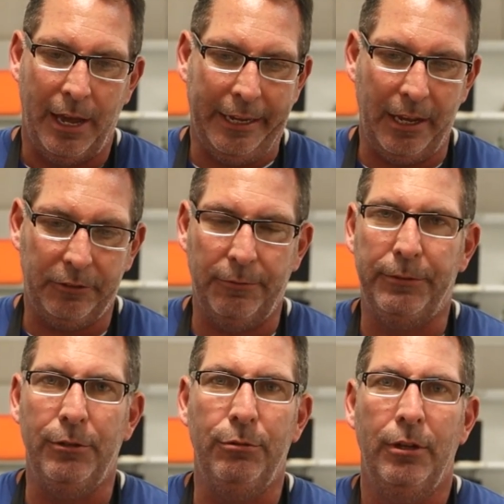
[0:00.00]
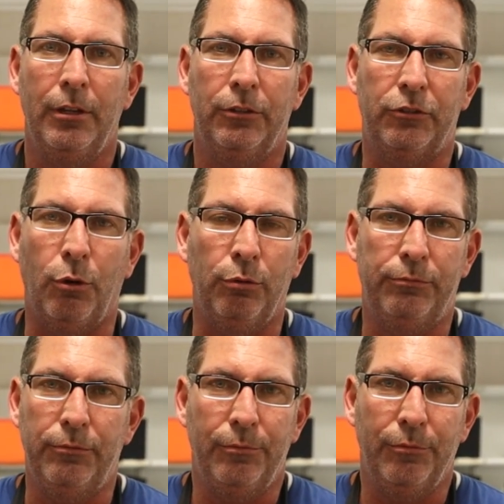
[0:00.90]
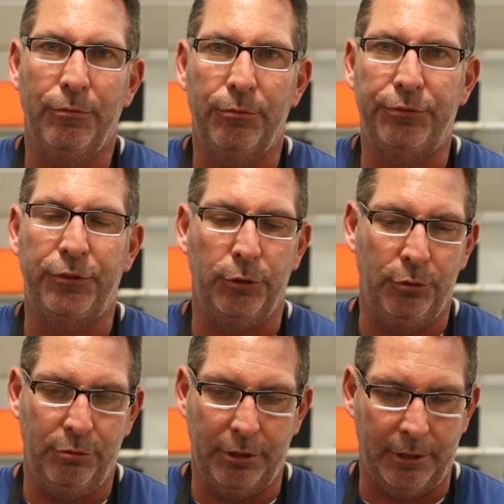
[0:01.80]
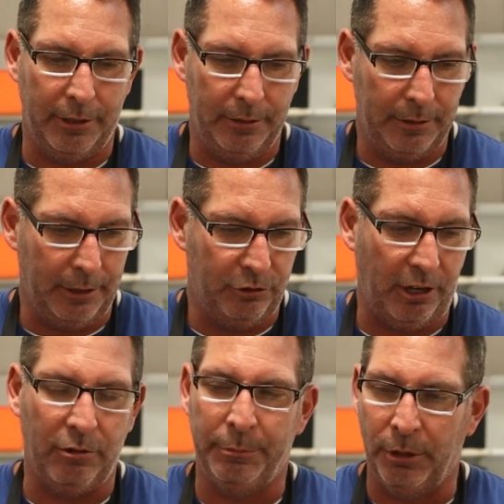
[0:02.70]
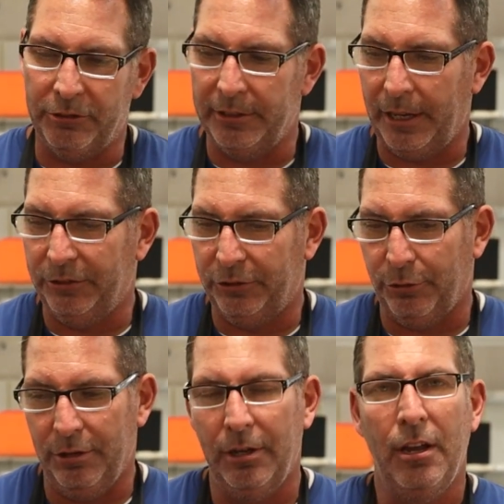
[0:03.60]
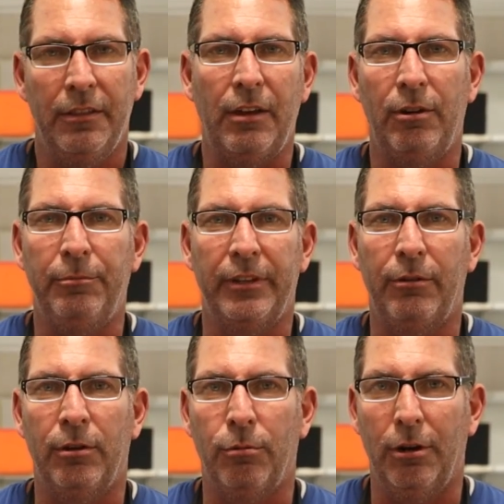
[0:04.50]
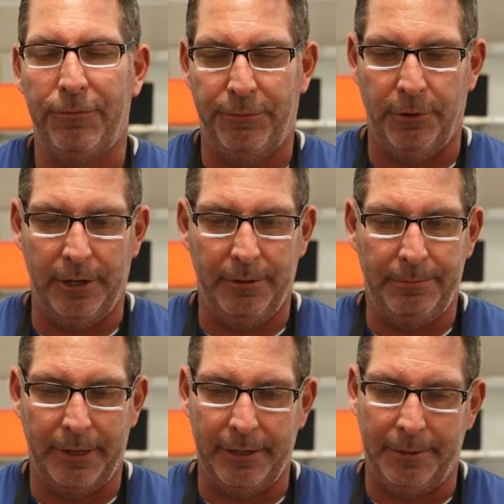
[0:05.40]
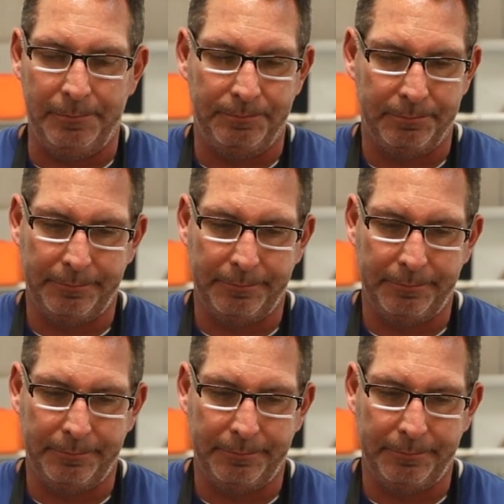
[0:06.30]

I guess if you sold food or a general merchandise store, they would, they would work for you, but um,